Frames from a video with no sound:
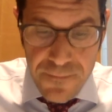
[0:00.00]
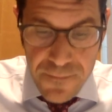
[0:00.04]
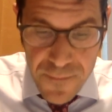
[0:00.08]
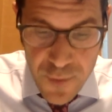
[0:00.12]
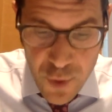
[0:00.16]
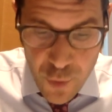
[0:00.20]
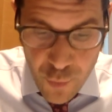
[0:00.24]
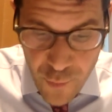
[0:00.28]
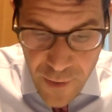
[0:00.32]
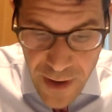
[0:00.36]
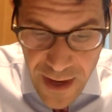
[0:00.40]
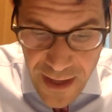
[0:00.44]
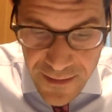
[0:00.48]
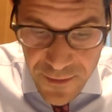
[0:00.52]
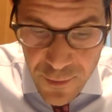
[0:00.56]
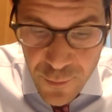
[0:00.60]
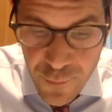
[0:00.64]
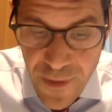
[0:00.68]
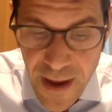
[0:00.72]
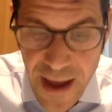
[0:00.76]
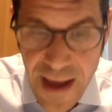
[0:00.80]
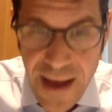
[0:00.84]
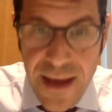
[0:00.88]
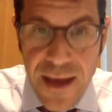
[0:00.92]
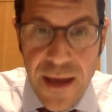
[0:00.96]
grant
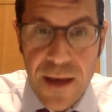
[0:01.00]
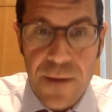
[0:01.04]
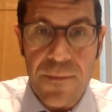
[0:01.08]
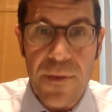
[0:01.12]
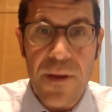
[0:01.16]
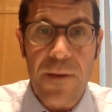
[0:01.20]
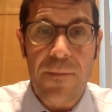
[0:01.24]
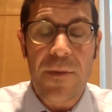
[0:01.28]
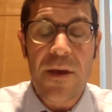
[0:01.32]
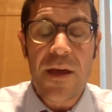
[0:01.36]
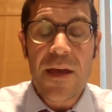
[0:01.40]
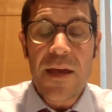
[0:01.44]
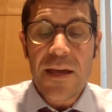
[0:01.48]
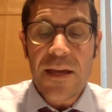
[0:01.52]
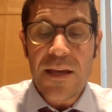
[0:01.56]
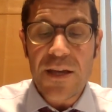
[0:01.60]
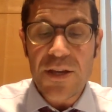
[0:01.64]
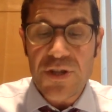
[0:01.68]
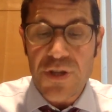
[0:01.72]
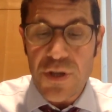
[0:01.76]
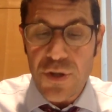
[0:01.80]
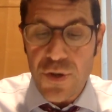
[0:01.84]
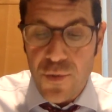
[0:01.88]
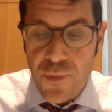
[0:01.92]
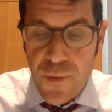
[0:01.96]
rachamim, he
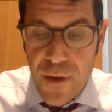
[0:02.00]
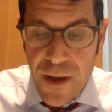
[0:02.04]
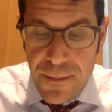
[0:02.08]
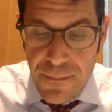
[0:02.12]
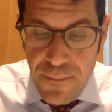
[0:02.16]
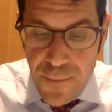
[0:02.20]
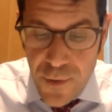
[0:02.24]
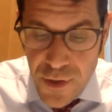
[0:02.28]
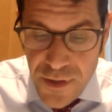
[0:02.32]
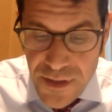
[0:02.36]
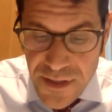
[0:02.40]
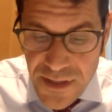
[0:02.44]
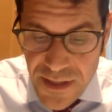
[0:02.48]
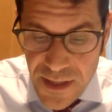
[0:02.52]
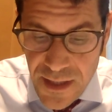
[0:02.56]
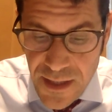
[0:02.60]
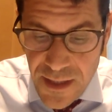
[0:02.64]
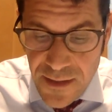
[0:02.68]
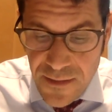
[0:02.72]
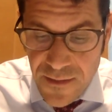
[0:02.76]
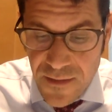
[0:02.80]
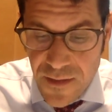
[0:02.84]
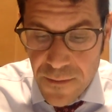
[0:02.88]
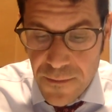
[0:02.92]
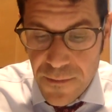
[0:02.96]
should grant mercy
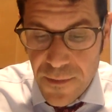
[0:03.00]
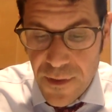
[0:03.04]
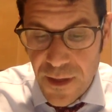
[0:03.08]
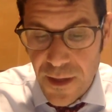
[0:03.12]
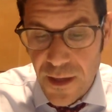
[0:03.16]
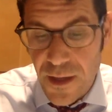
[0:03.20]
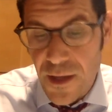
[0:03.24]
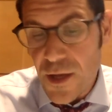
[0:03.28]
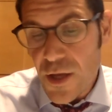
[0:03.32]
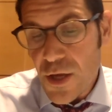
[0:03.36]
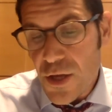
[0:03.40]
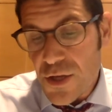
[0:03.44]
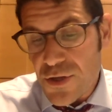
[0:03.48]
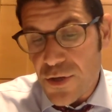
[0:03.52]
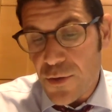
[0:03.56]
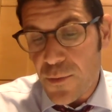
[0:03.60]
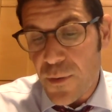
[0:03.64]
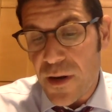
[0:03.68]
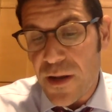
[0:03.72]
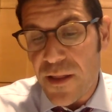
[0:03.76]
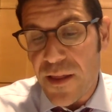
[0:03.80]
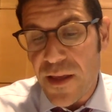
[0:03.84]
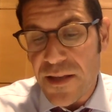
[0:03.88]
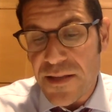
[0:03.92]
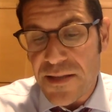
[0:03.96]
to me. So
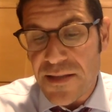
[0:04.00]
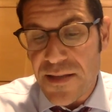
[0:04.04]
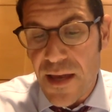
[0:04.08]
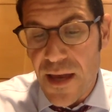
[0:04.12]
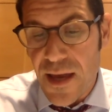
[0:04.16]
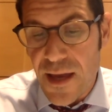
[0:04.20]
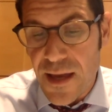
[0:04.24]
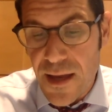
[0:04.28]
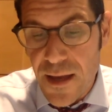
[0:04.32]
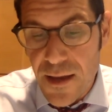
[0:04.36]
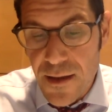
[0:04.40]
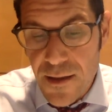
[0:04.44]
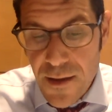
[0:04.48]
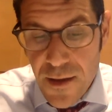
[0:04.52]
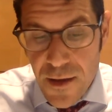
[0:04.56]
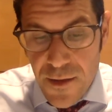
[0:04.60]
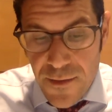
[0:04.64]
what do they say?